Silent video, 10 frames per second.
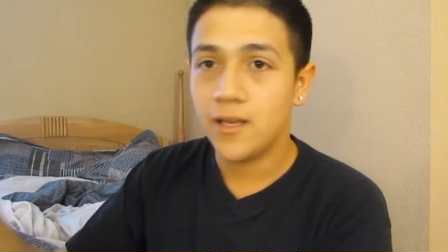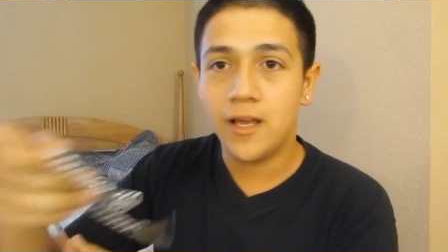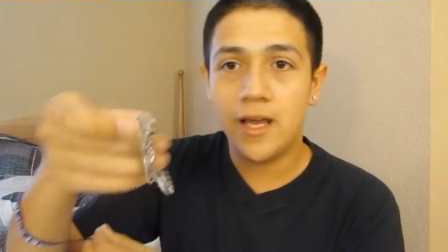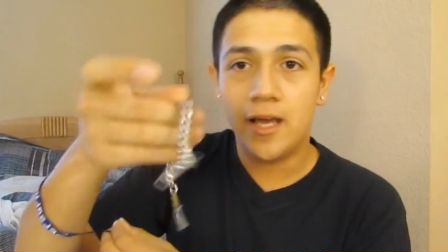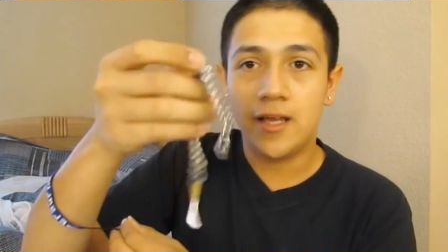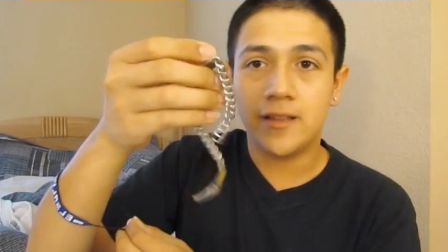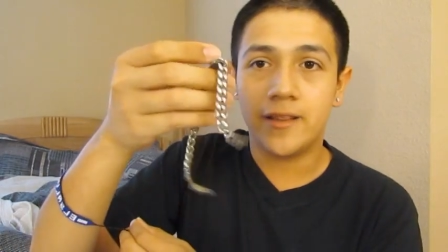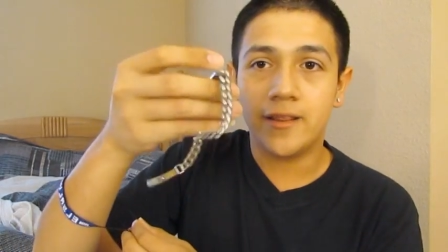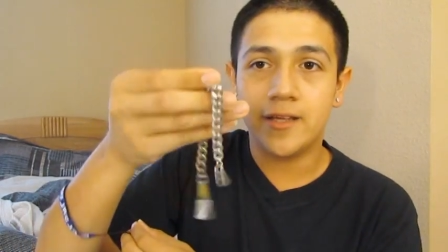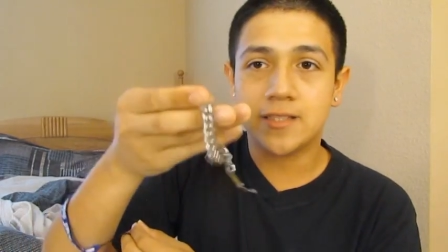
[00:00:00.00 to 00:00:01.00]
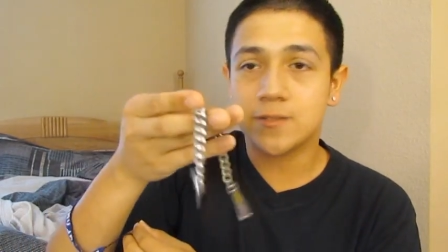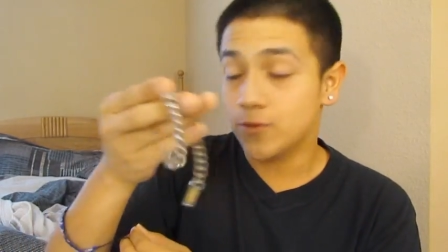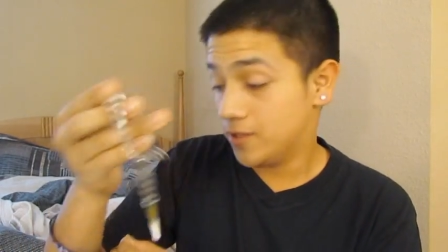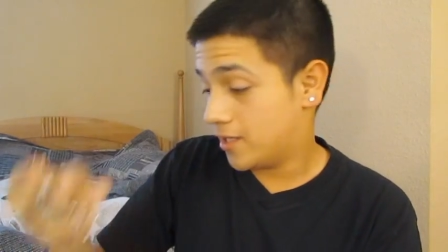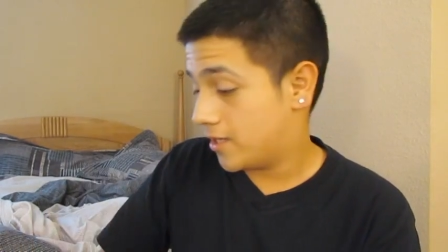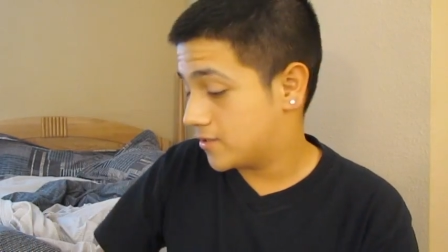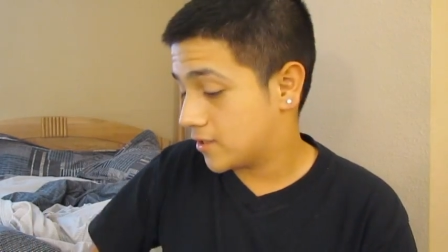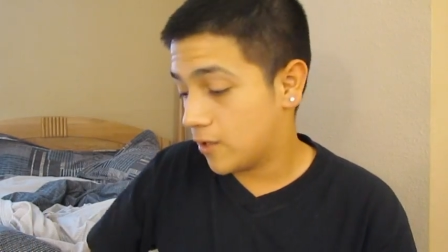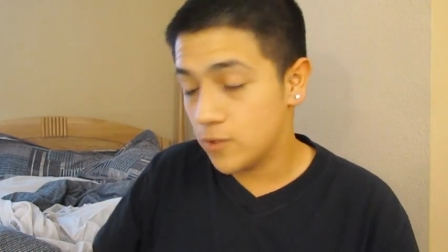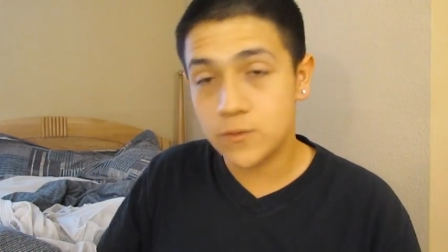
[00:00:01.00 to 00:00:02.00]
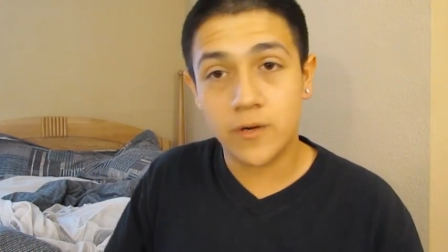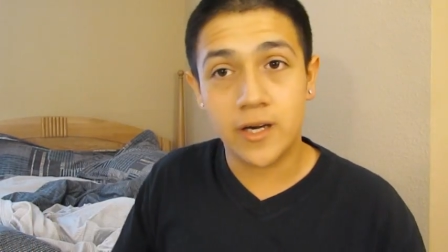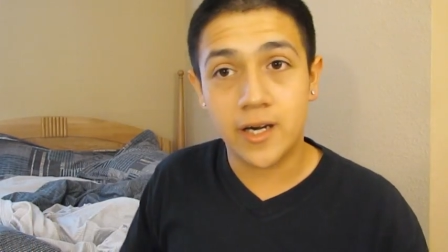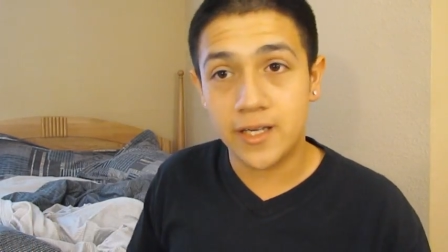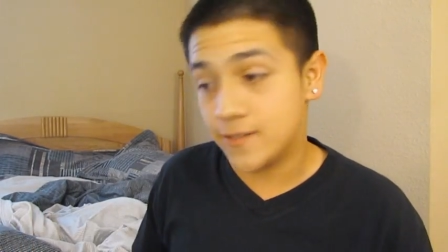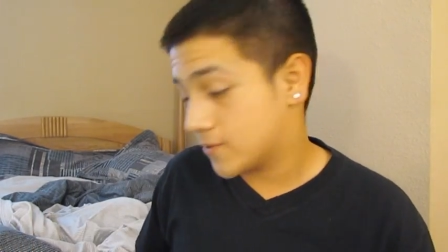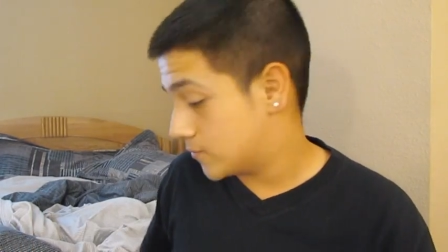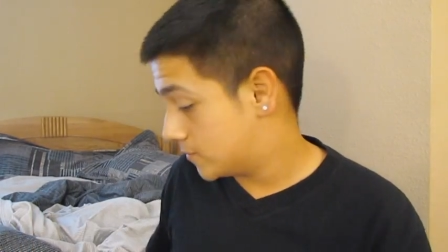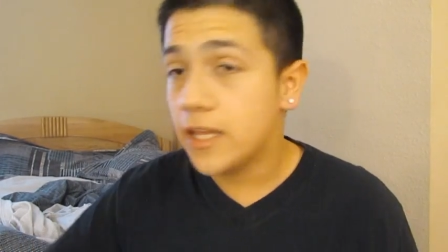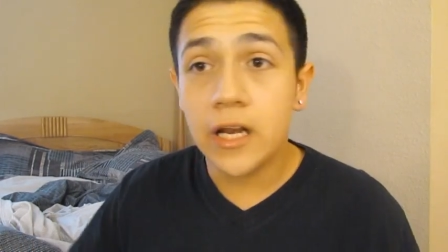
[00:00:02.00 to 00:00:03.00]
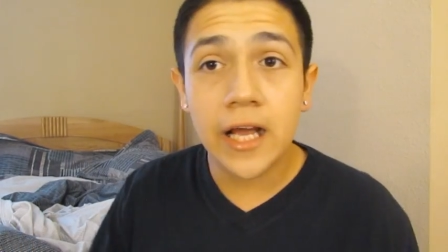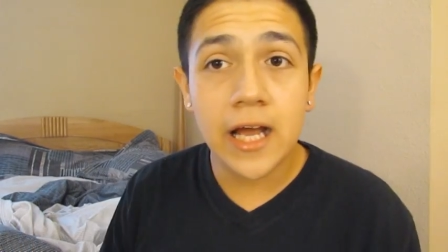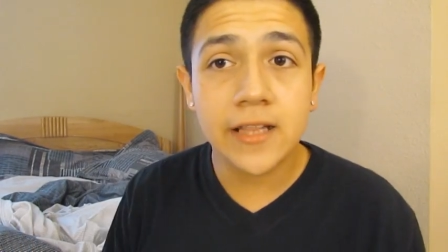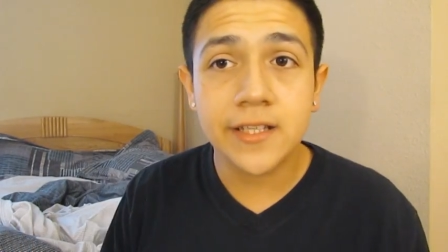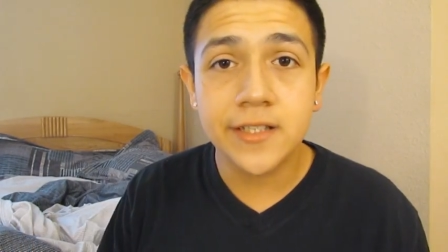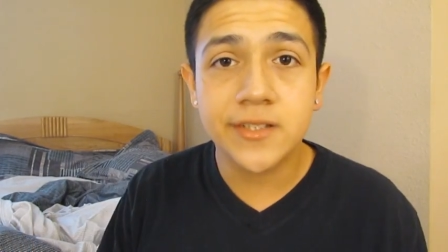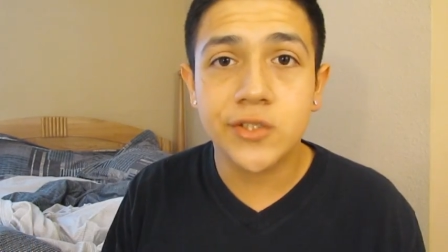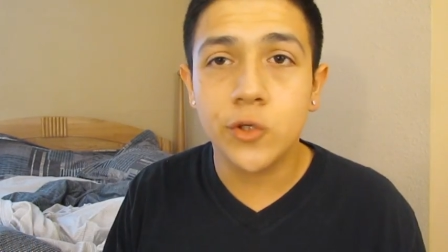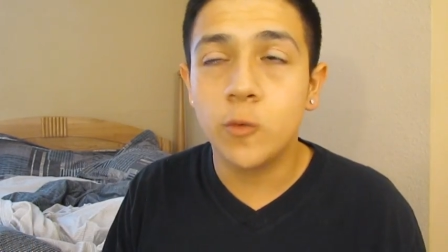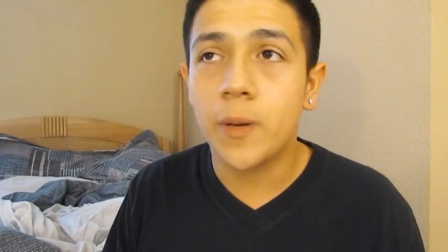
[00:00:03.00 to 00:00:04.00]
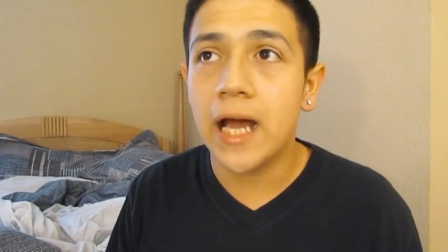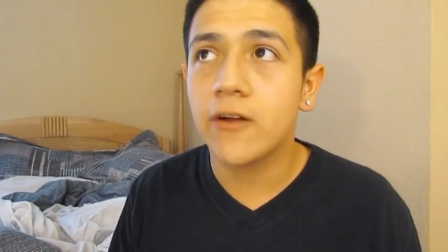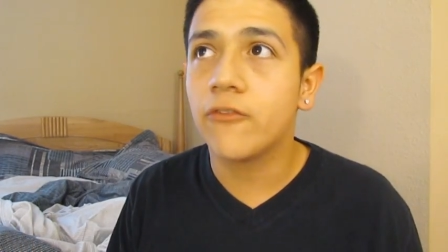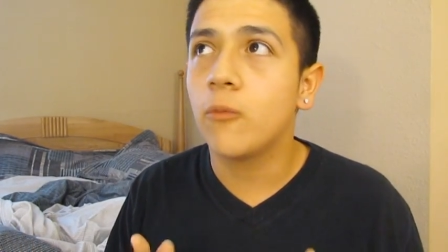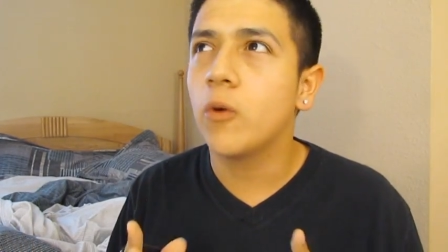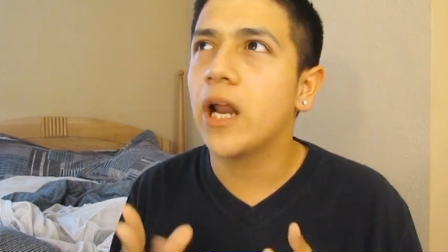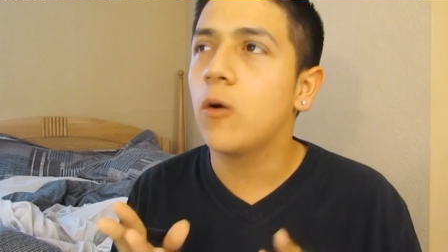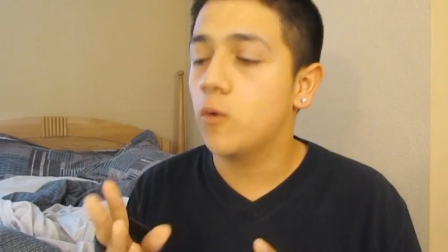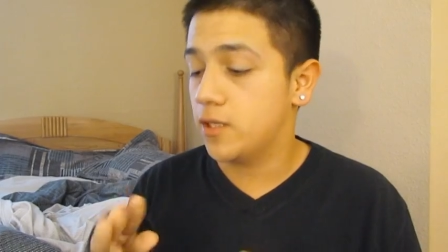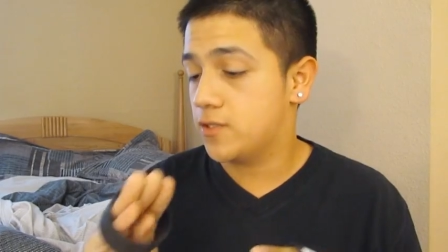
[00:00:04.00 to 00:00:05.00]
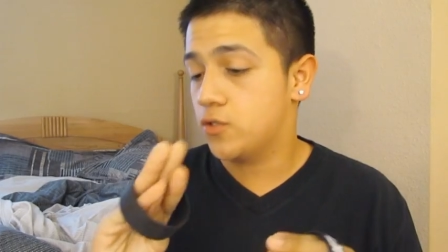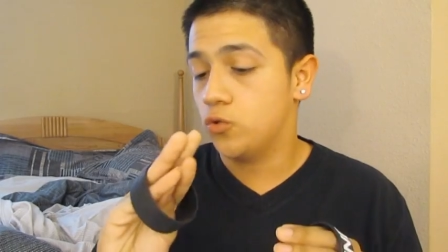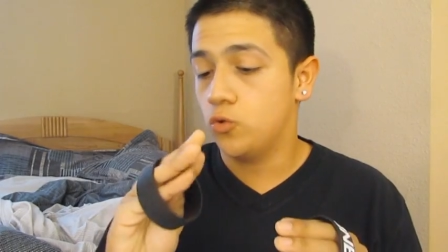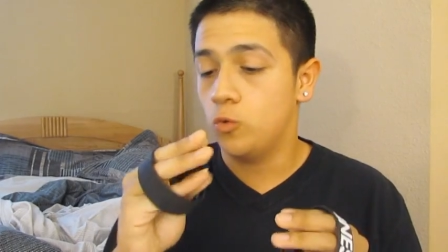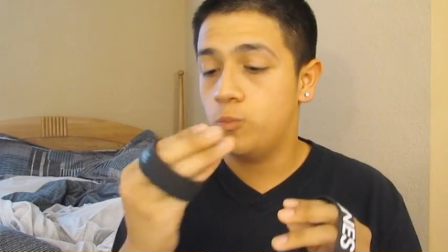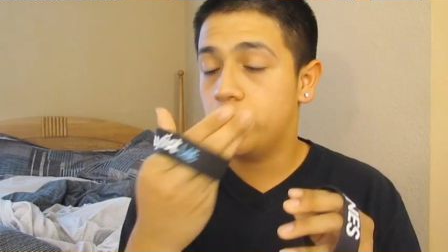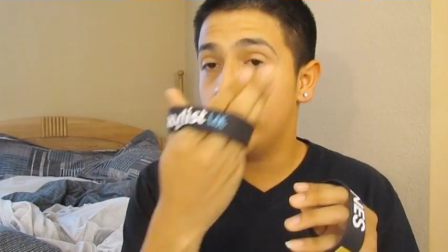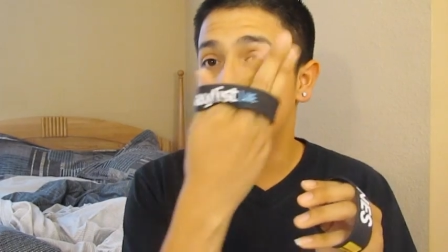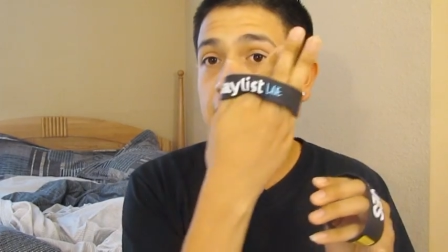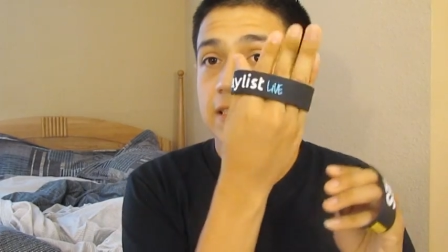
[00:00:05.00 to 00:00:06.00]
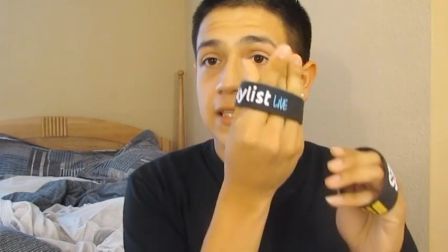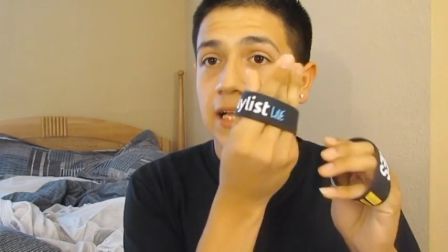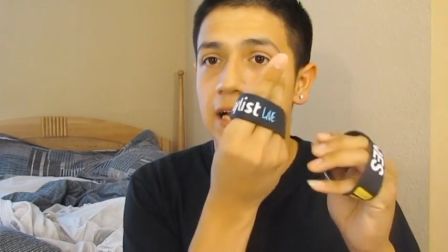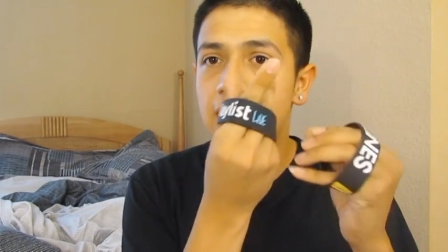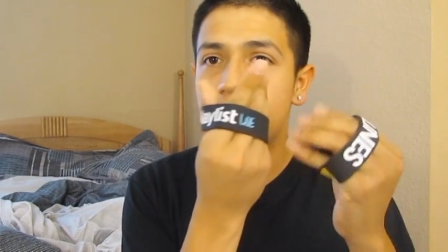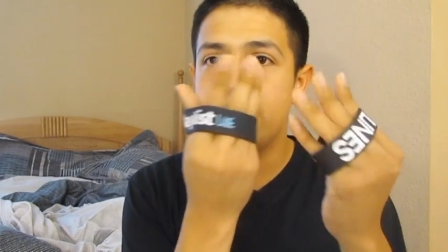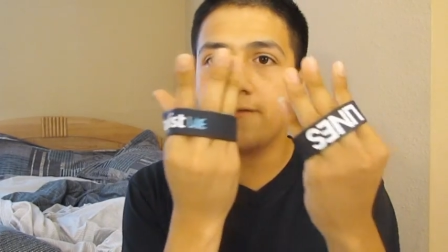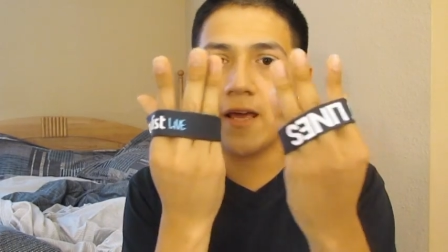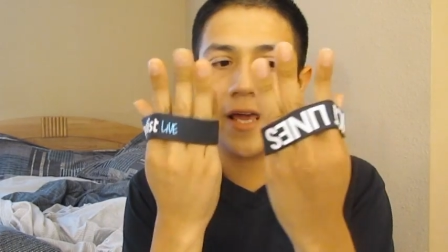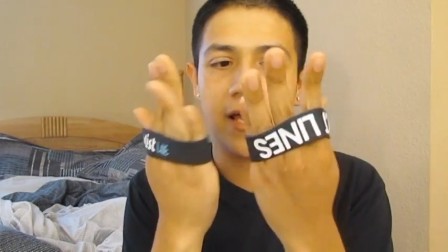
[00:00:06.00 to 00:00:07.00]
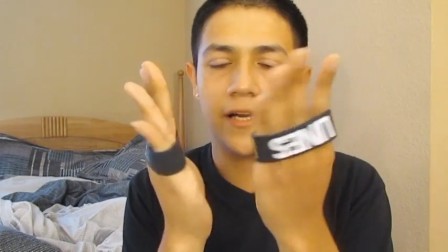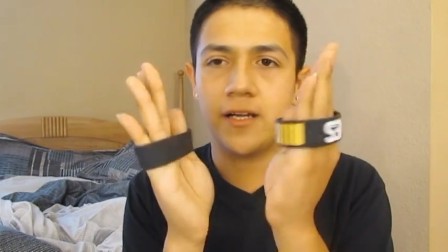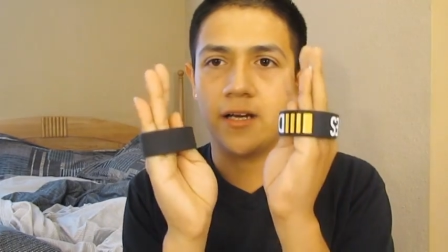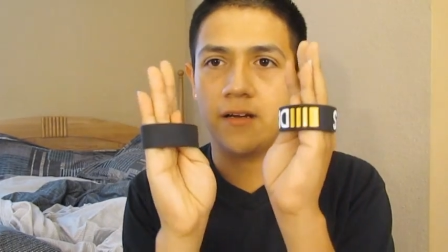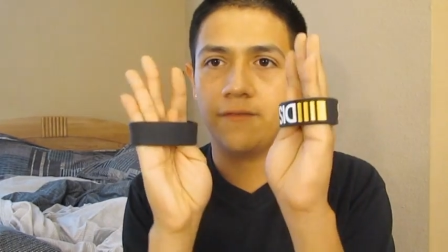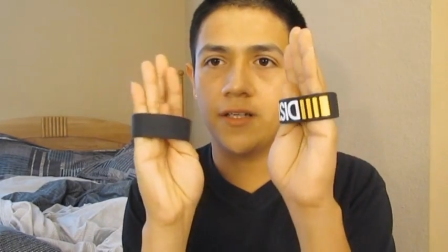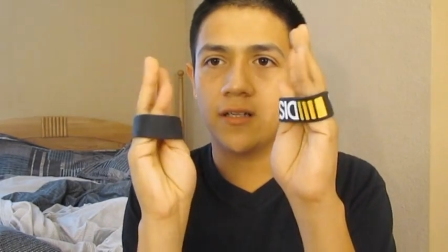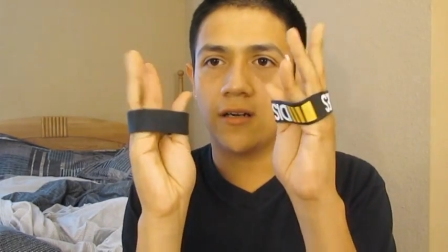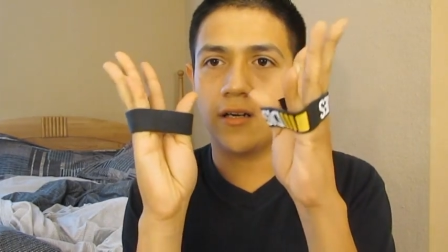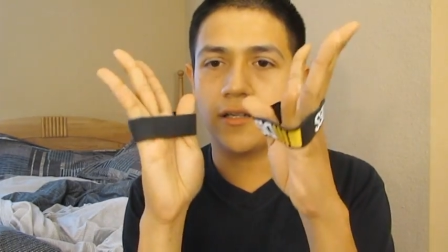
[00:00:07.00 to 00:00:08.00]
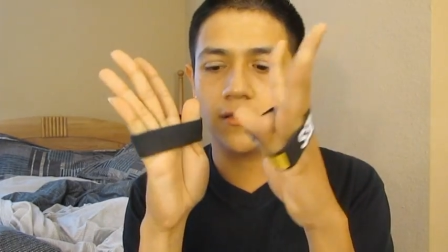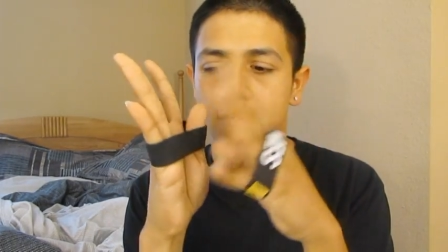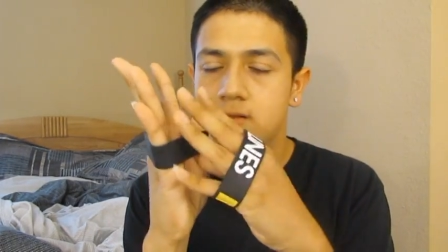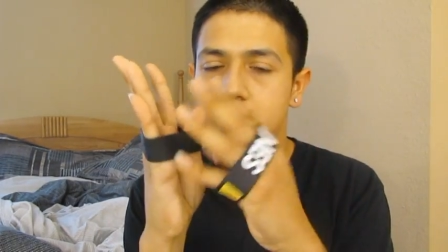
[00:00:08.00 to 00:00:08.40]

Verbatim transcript: and this one. I used to always wear it in high school. And then I got these two back from when I went to Playlist Live and VidCon.